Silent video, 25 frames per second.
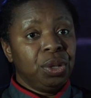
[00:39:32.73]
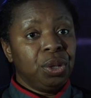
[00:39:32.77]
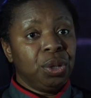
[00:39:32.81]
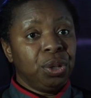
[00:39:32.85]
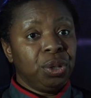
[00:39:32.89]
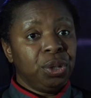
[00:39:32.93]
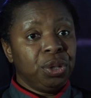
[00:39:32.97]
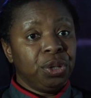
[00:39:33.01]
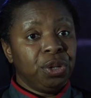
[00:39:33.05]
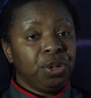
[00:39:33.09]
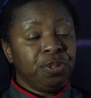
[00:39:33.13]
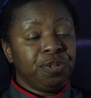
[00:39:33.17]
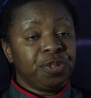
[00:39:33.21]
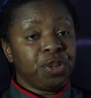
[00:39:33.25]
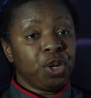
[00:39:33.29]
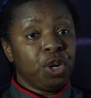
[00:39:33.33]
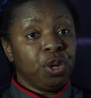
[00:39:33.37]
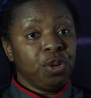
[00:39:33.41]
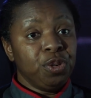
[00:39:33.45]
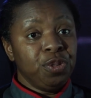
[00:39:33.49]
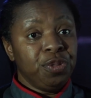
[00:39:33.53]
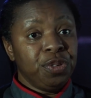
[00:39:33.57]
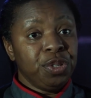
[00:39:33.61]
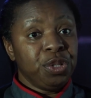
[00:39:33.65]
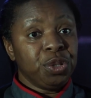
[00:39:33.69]
of
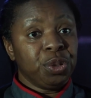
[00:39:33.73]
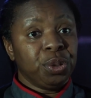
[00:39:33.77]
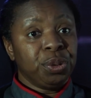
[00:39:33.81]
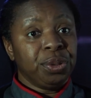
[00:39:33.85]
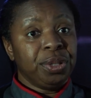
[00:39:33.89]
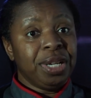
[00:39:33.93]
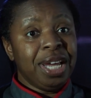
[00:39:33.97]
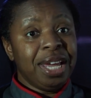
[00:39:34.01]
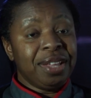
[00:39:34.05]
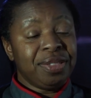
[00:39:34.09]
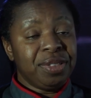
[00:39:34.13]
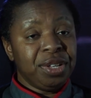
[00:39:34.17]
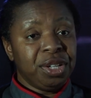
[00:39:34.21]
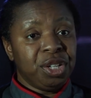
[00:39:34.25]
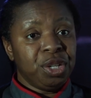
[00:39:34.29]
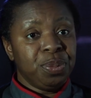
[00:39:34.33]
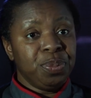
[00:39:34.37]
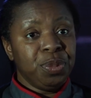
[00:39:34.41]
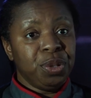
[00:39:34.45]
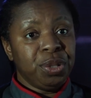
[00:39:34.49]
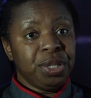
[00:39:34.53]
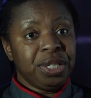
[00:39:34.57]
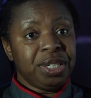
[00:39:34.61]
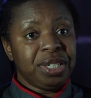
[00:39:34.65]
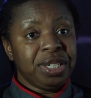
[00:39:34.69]
COVID on ethnic
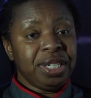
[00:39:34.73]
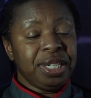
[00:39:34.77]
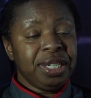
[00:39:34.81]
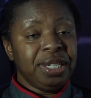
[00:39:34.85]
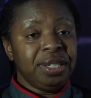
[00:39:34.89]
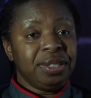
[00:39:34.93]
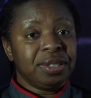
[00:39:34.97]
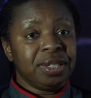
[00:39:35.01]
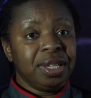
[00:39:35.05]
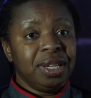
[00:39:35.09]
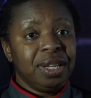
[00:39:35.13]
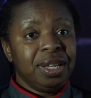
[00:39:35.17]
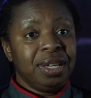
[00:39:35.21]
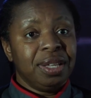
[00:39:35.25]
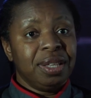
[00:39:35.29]
communities,